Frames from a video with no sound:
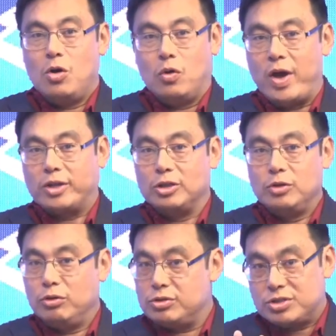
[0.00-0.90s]
who actually
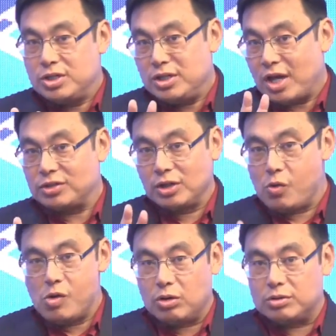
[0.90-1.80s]
won three national
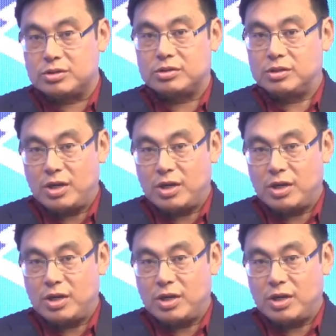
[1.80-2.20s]
awards